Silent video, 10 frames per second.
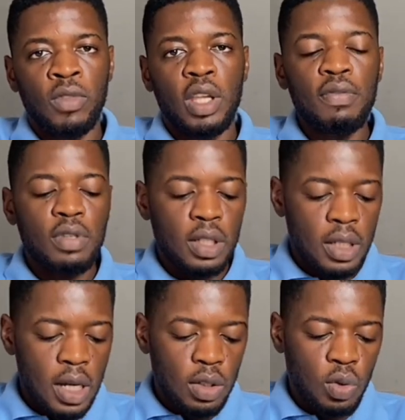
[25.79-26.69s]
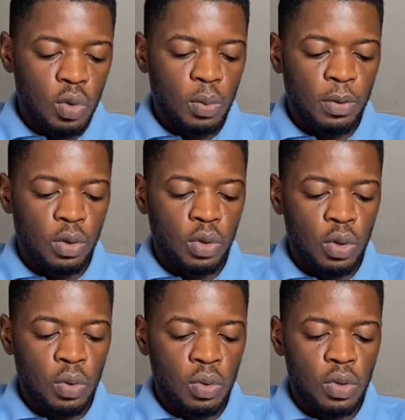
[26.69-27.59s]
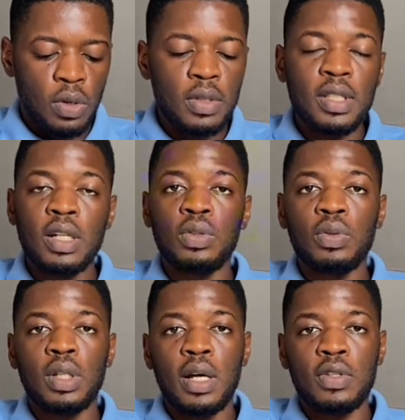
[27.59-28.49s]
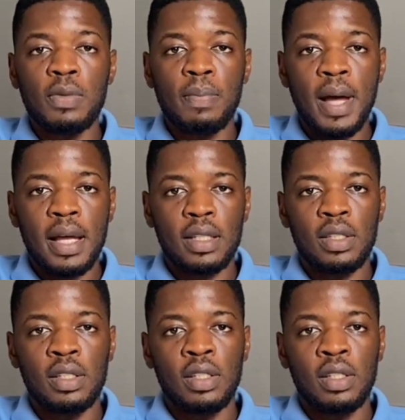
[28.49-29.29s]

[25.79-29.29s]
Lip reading: If you intend to produce or sell 2000 packs,